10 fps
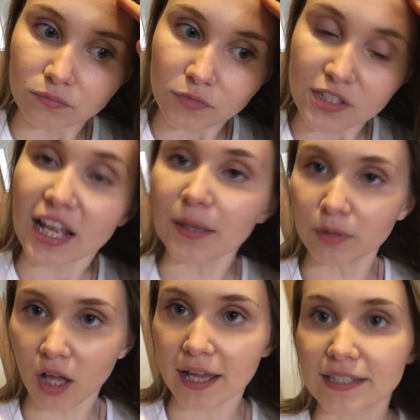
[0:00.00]

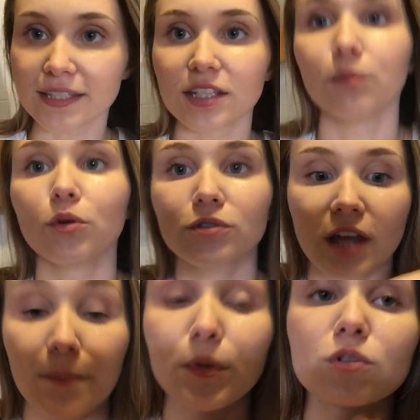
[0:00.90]
stabilizers and
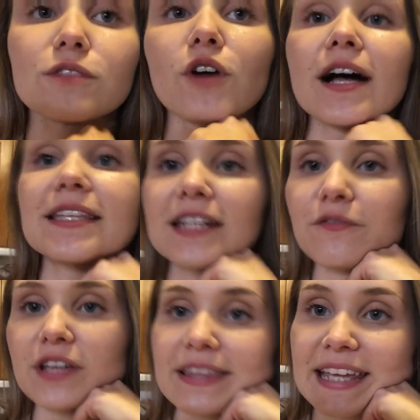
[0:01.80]
emulsifiers and
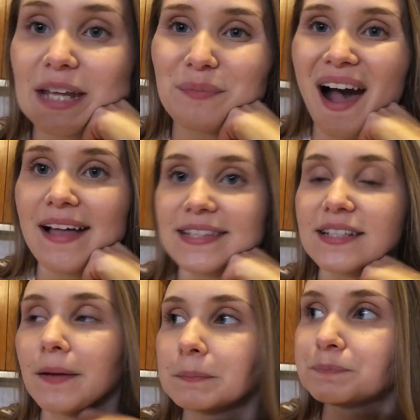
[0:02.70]
everything in
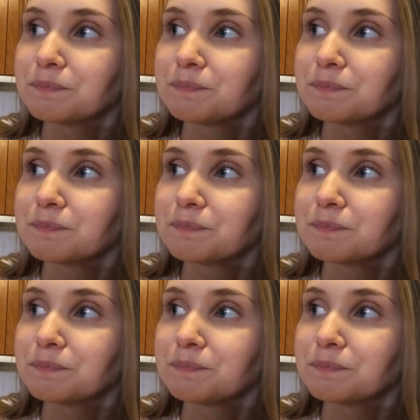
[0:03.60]
pasta.